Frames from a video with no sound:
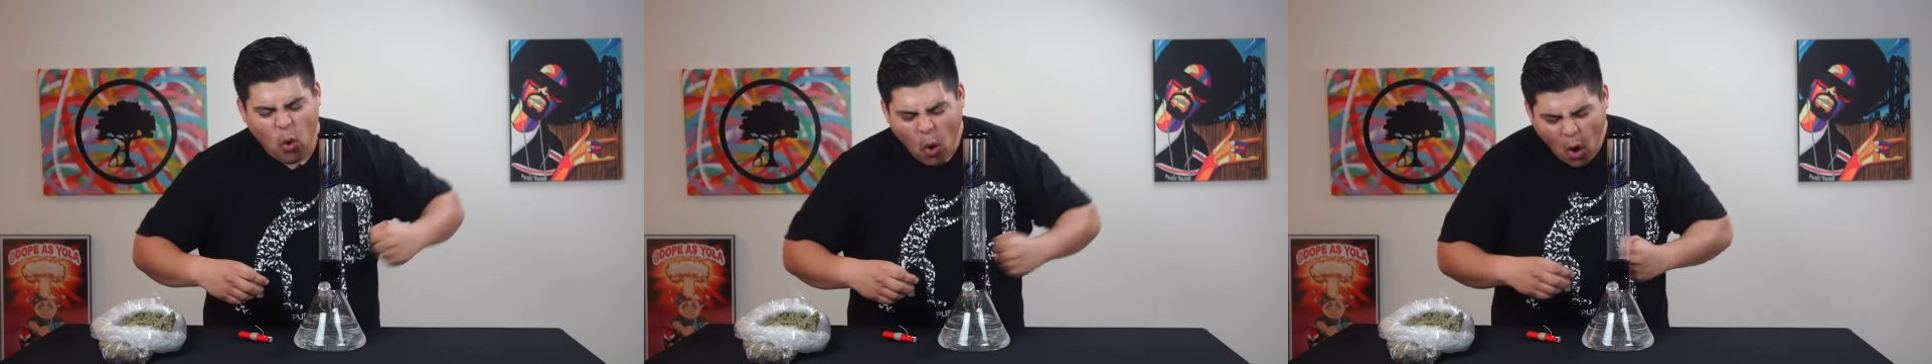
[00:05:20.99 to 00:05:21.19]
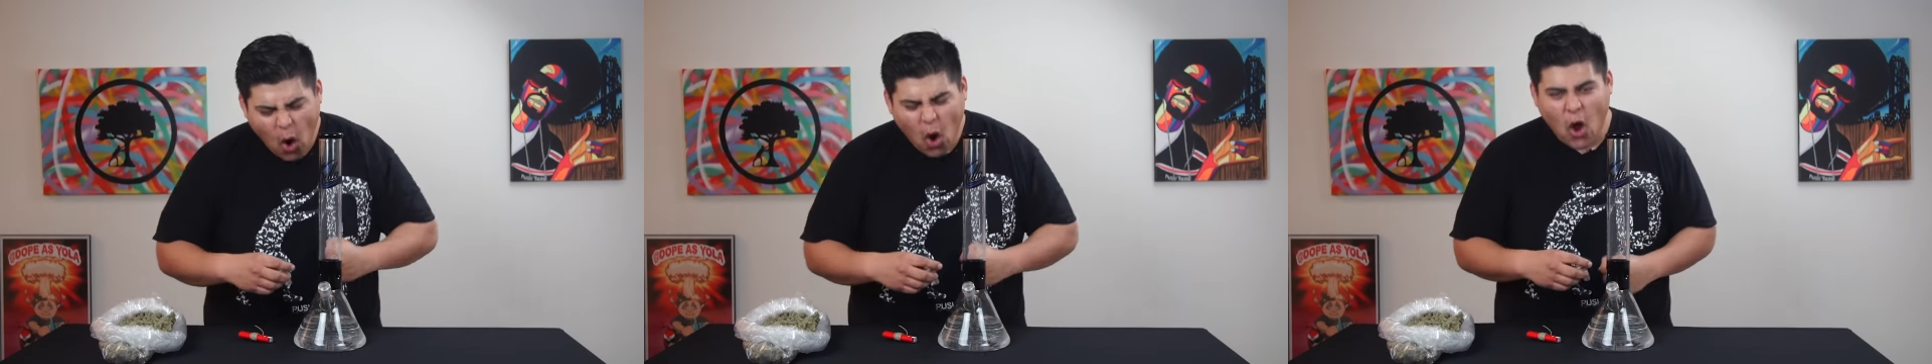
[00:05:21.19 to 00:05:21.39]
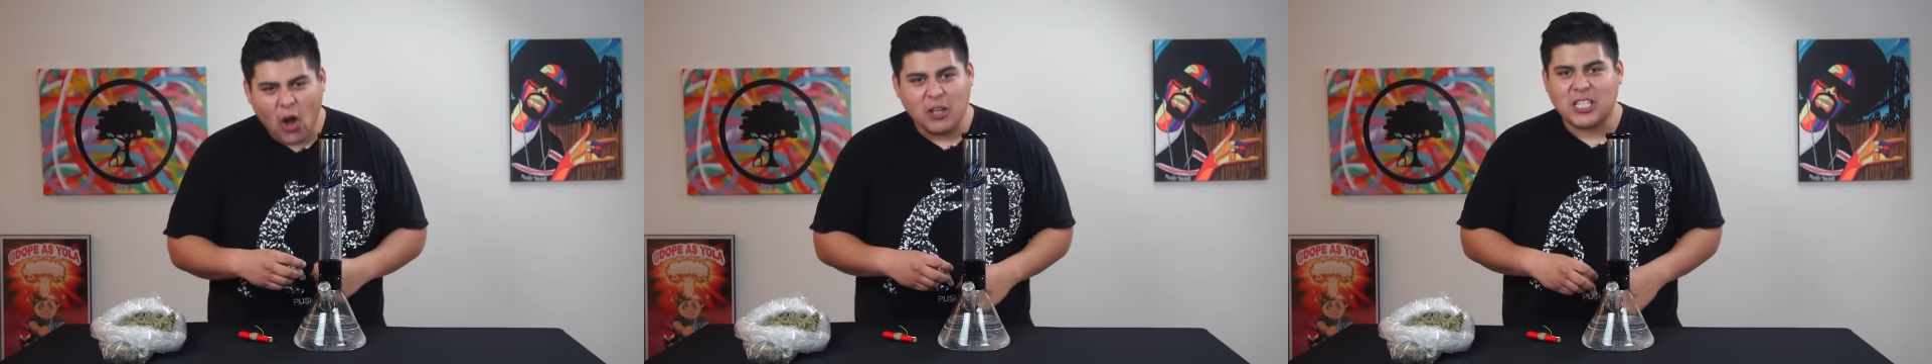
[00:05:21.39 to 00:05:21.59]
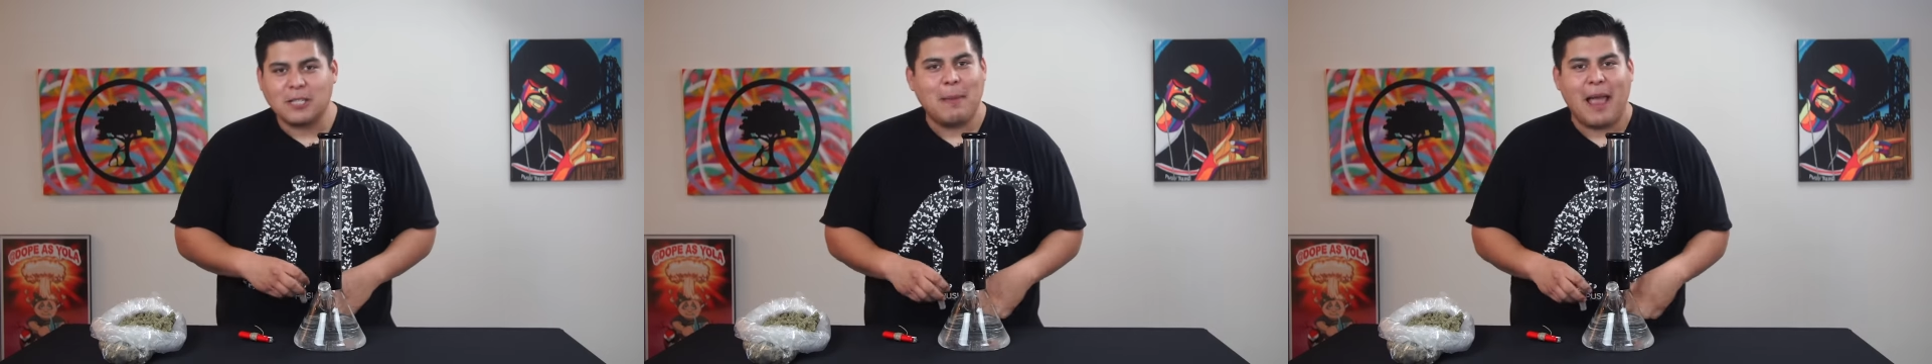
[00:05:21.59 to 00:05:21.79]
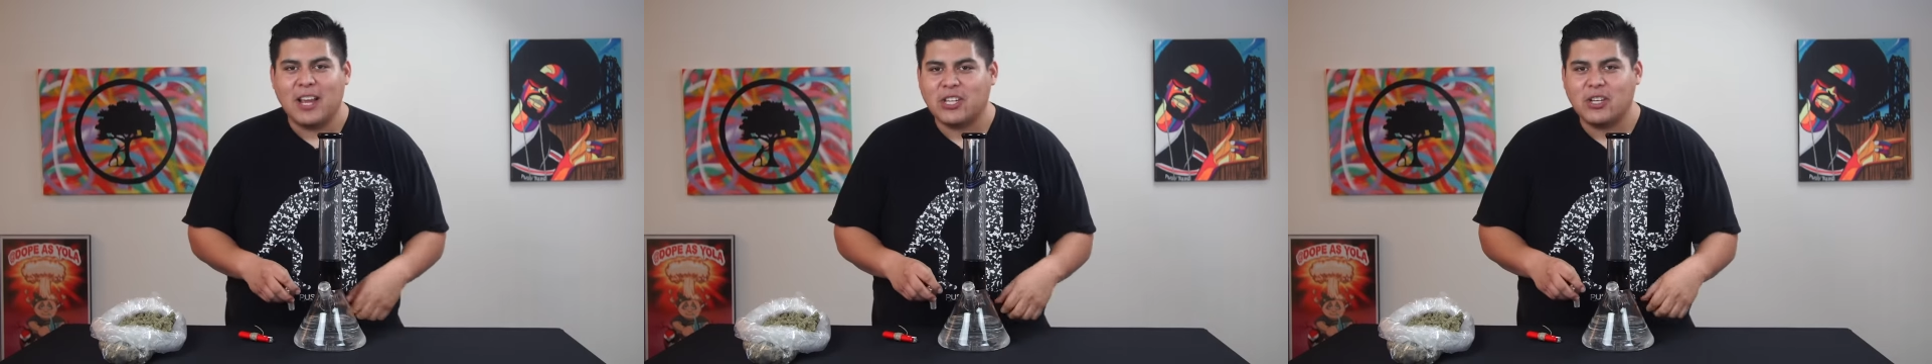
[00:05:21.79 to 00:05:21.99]
oh,
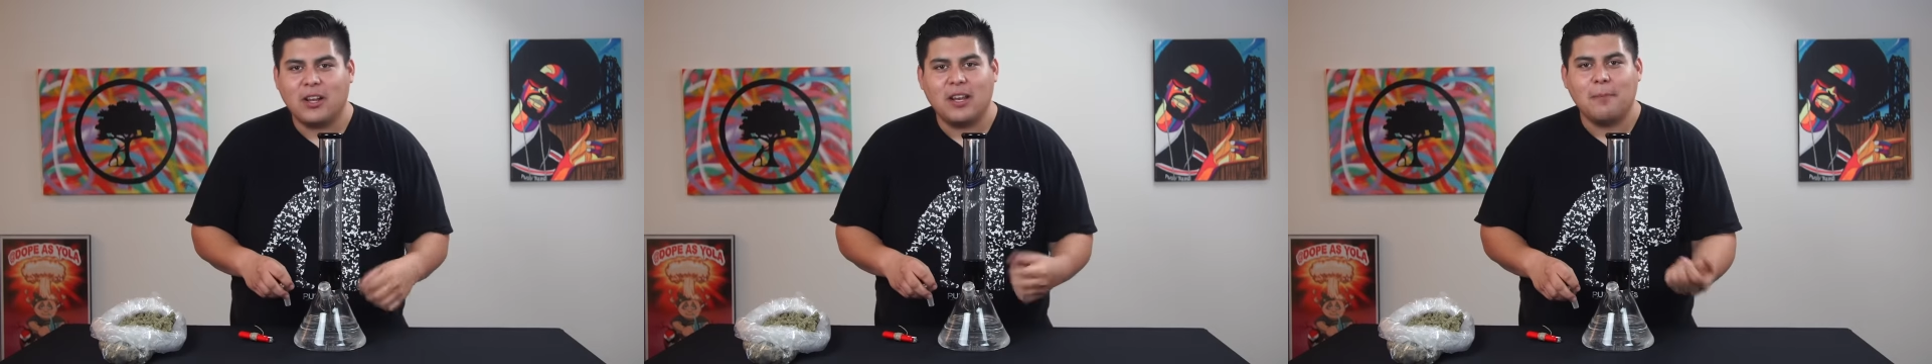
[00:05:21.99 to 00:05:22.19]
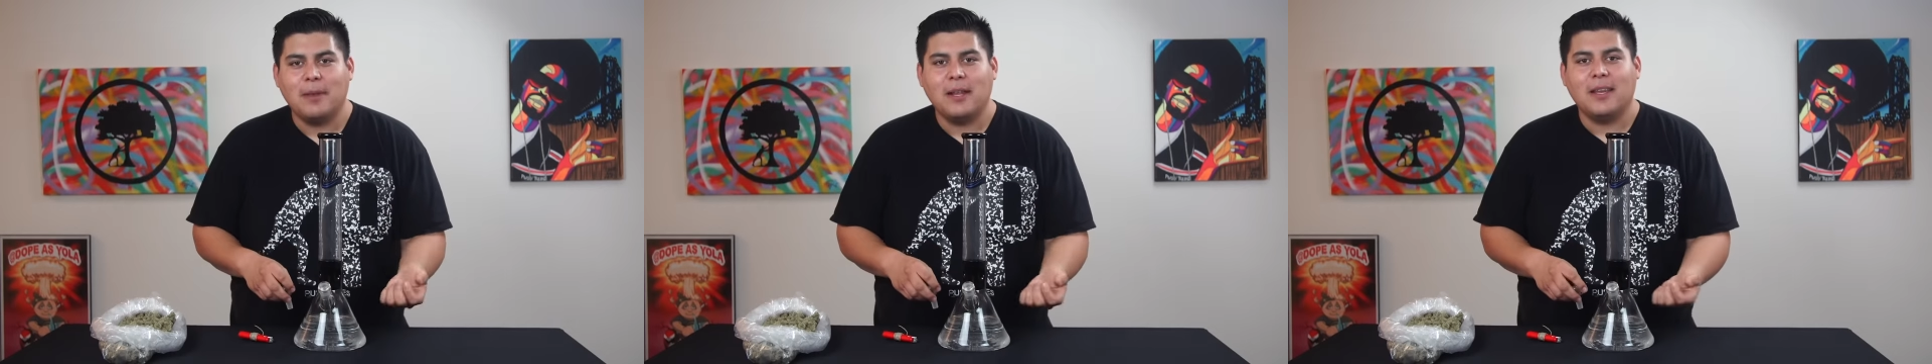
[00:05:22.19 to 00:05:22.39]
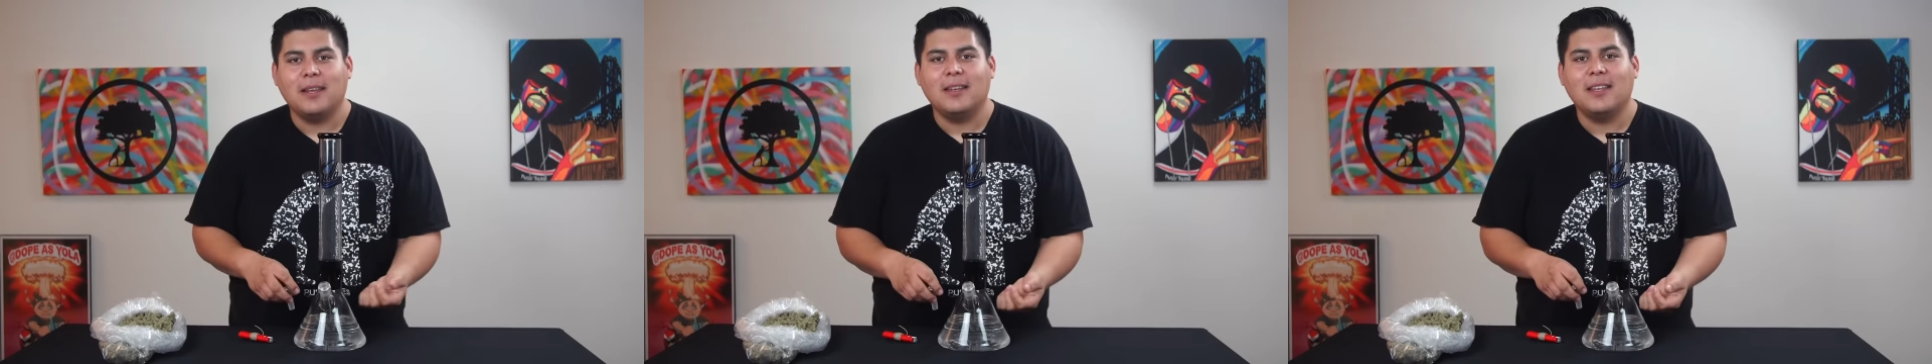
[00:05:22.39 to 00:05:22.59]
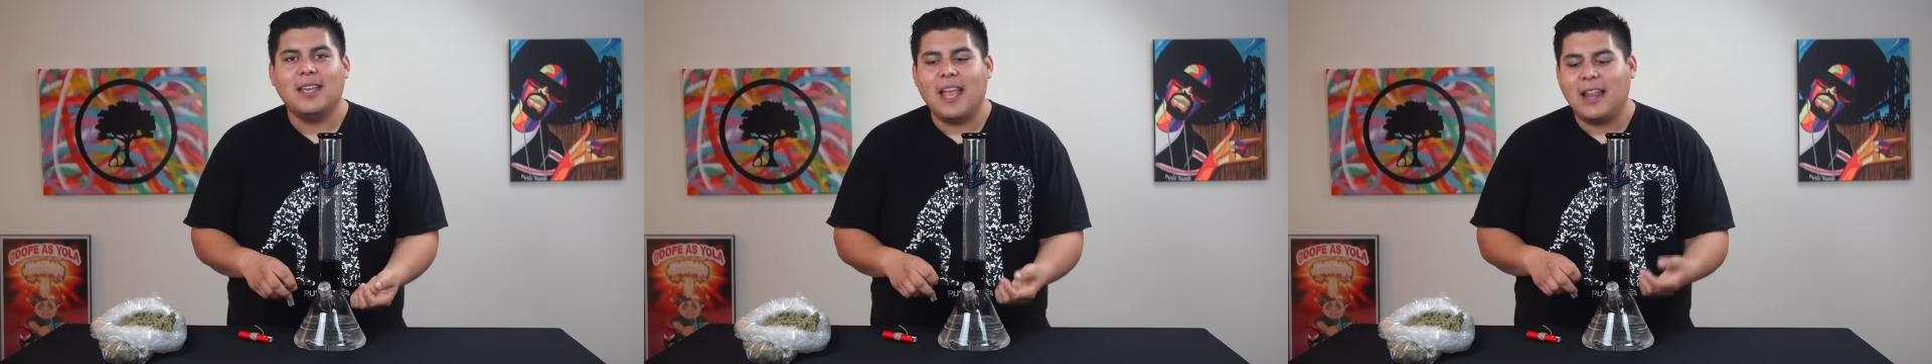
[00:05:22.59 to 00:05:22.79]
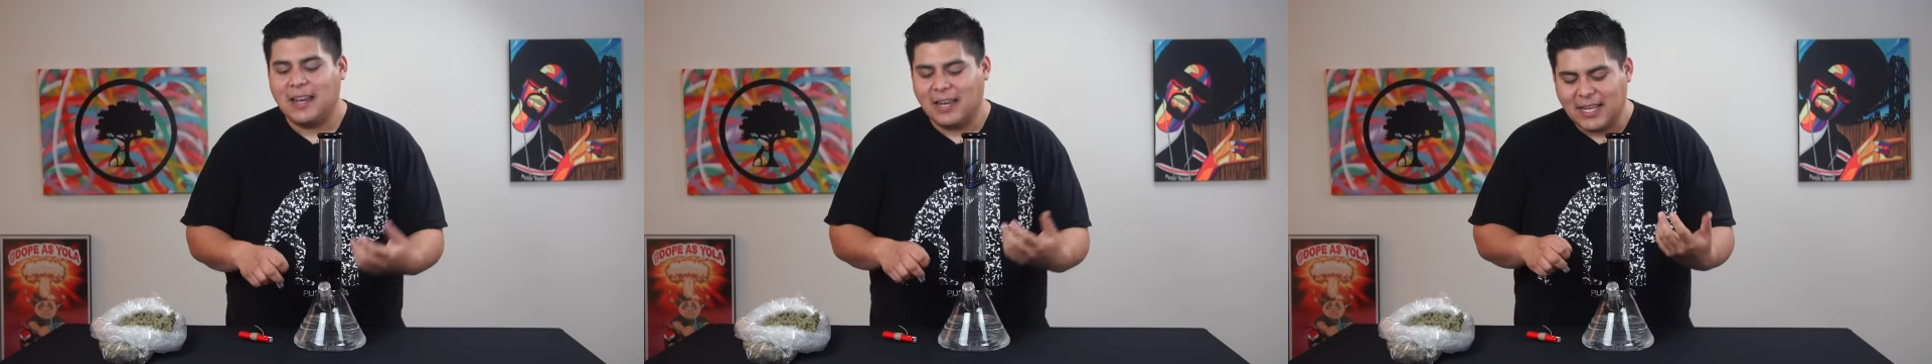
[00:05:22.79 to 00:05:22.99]
smashing on it
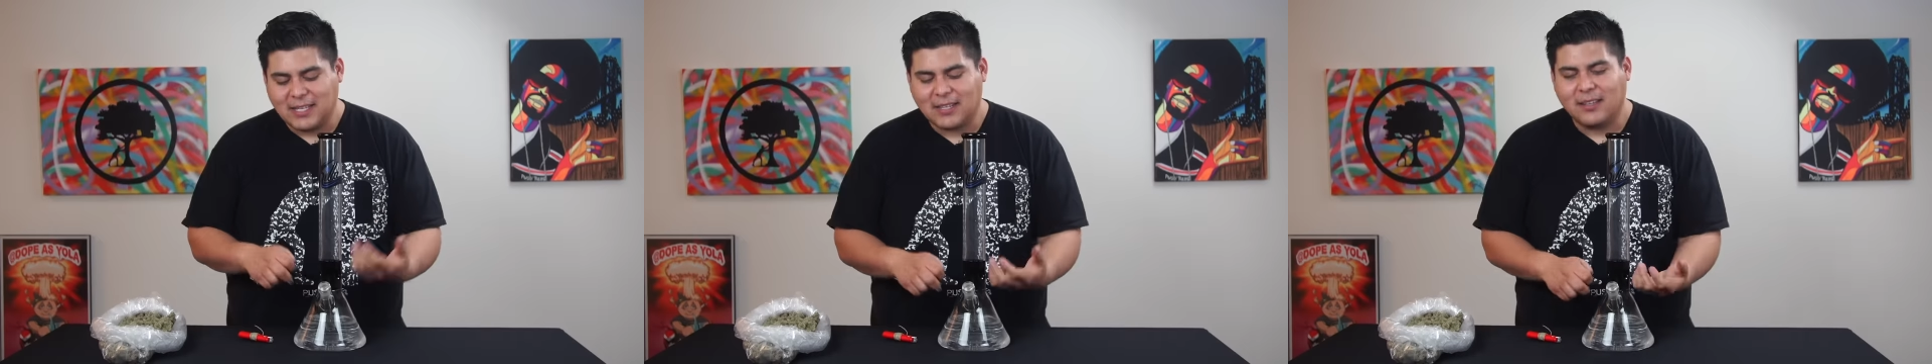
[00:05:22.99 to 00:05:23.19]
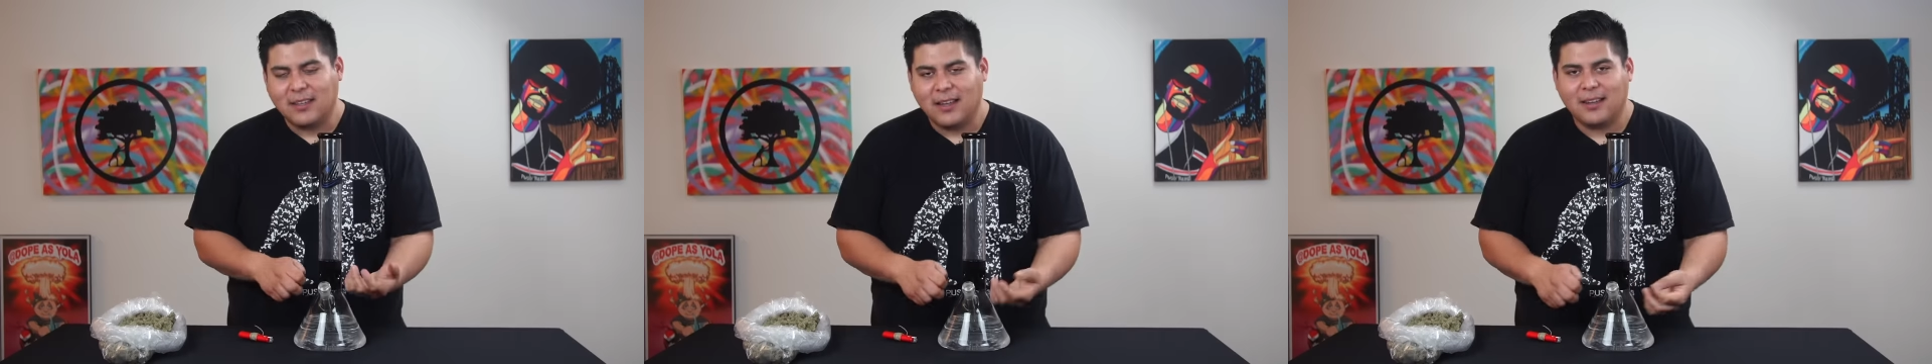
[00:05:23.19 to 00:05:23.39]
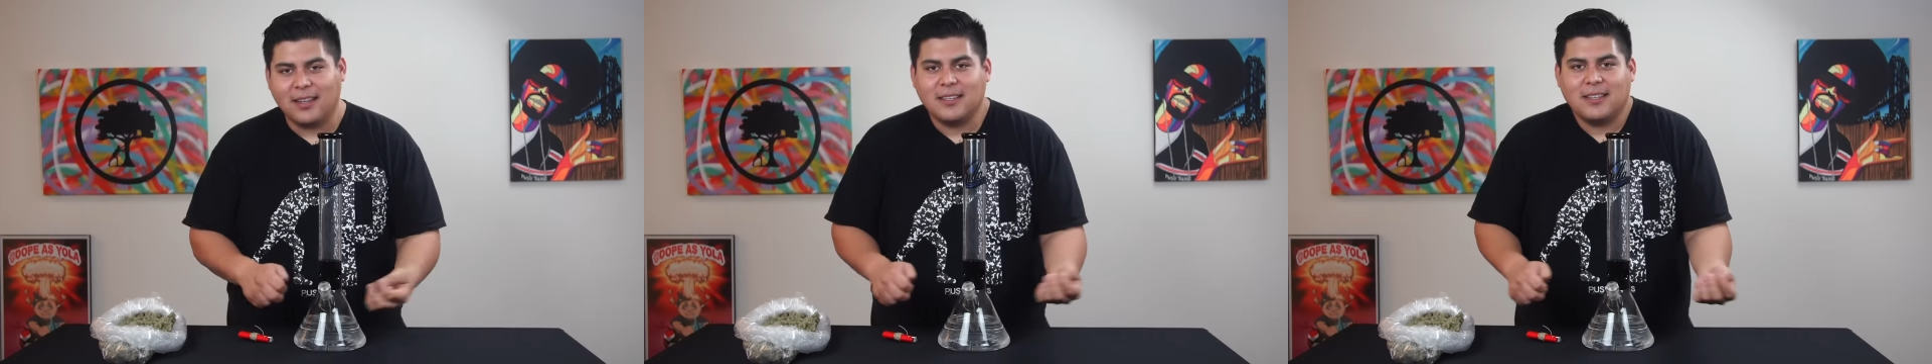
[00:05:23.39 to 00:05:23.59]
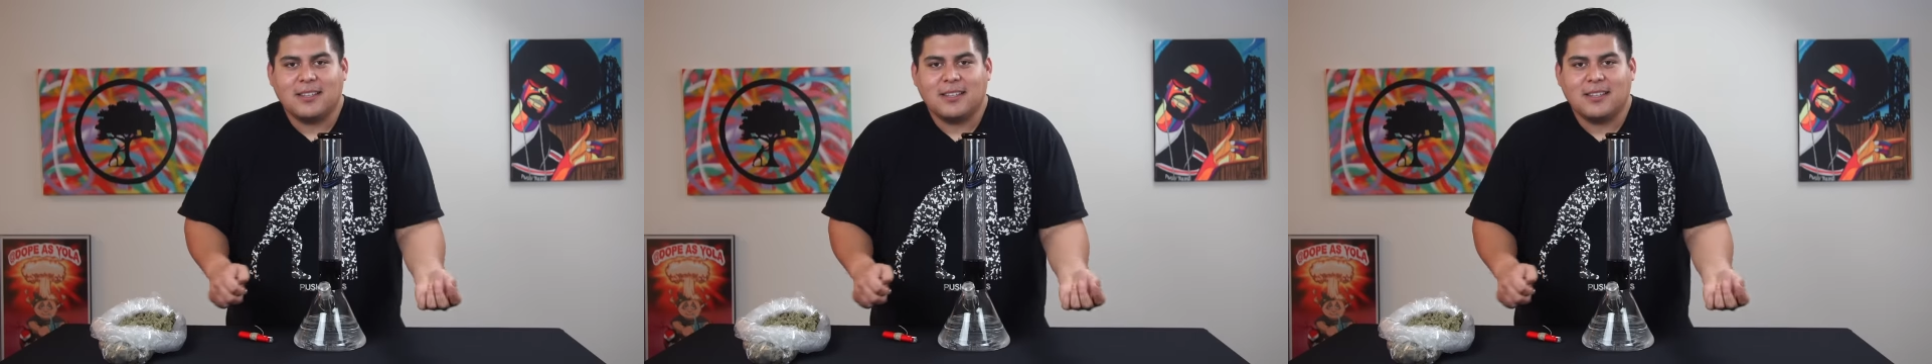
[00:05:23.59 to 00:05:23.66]
immediately and it gets clogged.